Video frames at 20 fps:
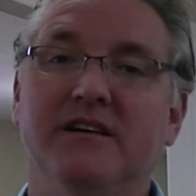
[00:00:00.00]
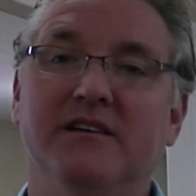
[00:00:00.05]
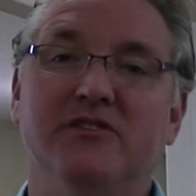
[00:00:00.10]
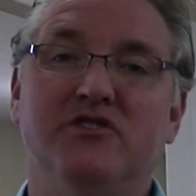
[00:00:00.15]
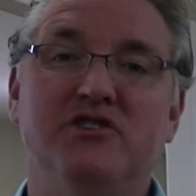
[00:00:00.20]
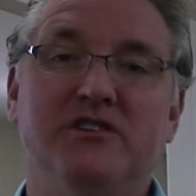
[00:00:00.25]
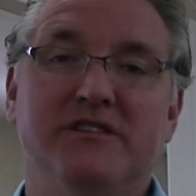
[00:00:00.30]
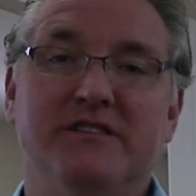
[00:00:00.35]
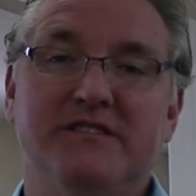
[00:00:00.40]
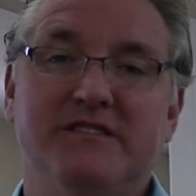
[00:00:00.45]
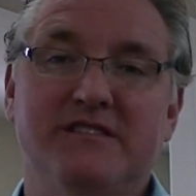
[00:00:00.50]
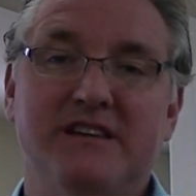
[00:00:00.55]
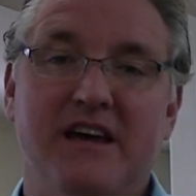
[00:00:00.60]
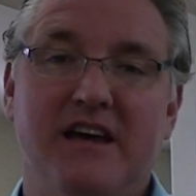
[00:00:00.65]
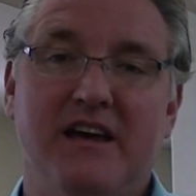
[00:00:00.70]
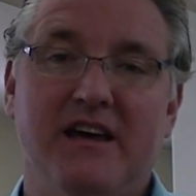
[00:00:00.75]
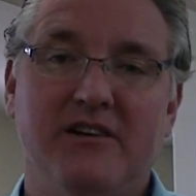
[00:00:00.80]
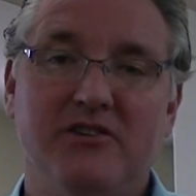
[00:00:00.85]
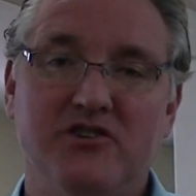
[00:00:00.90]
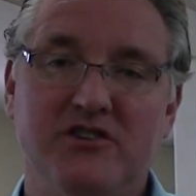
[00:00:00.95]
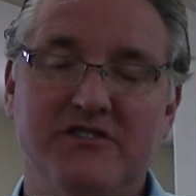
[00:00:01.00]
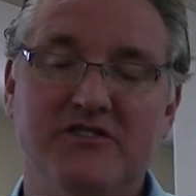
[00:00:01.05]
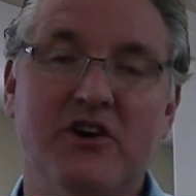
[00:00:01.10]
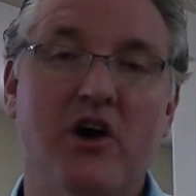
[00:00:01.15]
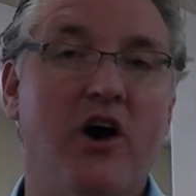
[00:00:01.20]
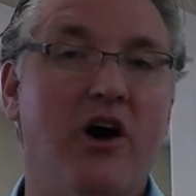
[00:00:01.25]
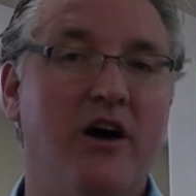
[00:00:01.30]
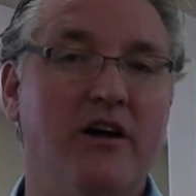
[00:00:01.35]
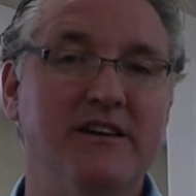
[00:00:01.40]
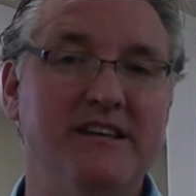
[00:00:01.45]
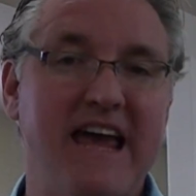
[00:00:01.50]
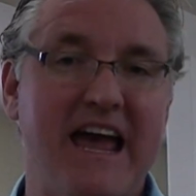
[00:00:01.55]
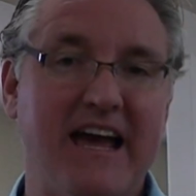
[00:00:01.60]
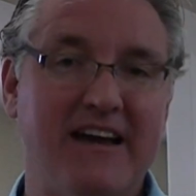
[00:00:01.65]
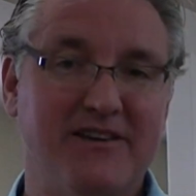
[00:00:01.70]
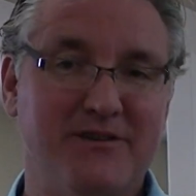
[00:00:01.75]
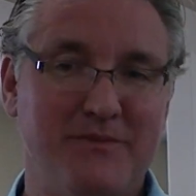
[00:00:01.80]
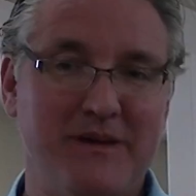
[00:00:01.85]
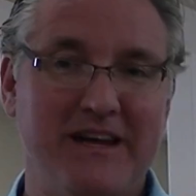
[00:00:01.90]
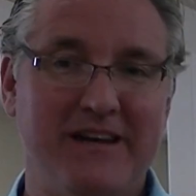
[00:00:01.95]
Just
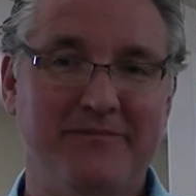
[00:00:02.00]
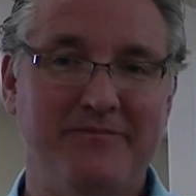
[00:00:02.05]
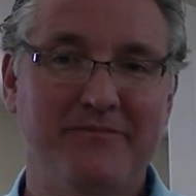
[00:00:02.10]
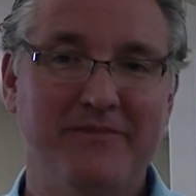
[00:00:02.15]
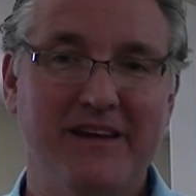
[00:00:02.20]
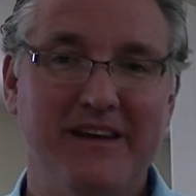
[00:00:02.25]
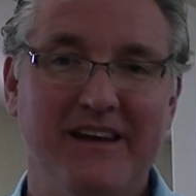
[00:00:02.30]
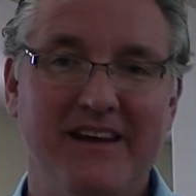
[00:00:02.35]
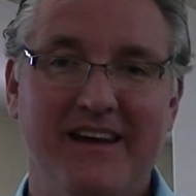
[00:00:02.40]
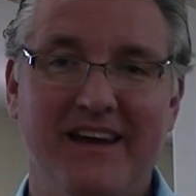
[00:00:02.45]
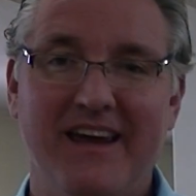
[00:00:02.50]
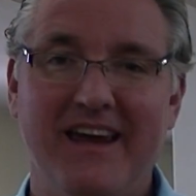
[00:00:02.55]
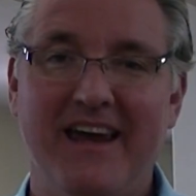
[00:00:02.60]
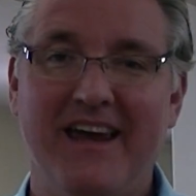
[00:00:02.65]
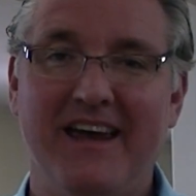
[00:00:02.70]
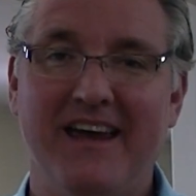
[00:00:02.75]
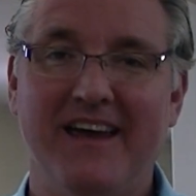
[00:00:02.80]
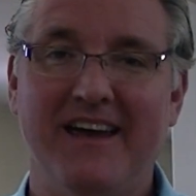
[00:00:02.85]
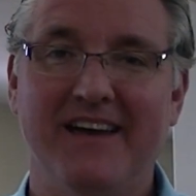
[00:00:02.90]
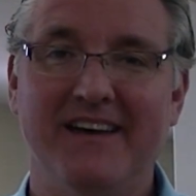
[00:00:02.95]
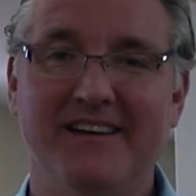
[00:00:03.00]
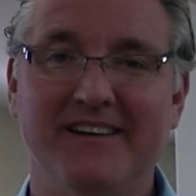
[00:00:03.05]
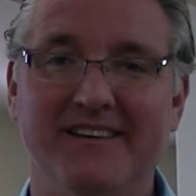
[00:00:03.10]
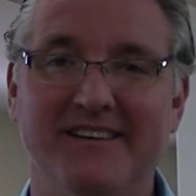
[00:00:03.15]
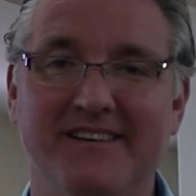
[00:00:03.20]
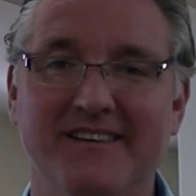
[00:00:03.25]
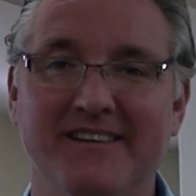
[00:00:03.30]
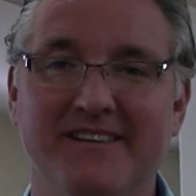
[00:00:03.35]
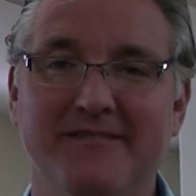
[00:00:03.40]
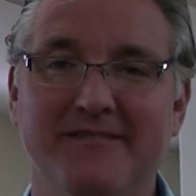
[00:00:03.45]
contact me, and